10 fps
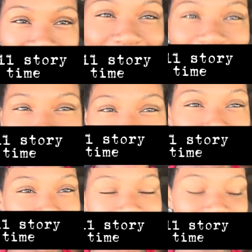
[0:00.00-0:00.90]
it
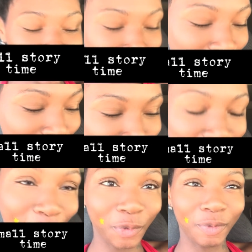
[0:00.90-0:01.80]
every time something goes
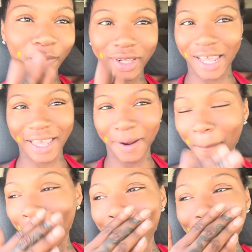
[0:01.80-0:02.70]
wrong with like
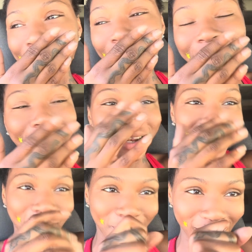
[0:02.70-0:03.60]
with my
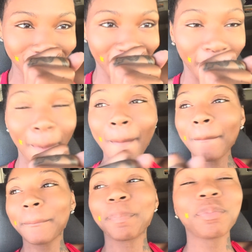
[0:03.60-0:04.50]
day with my truck.
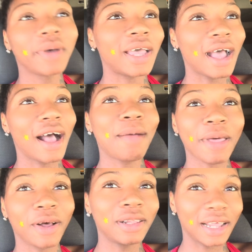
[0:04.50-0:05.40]
But I'm
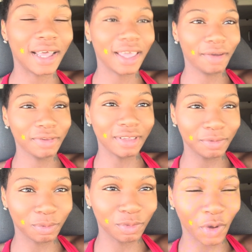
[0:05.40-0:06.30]
not gonna lie, every time
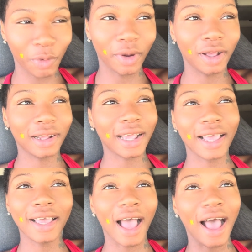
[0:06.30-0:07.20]
something's going wrong,
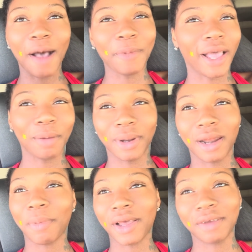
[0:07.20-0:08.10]
I'm not coming out
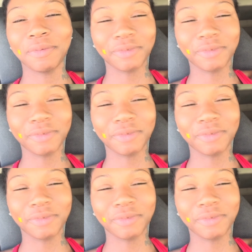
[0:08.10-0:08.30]
of pocket.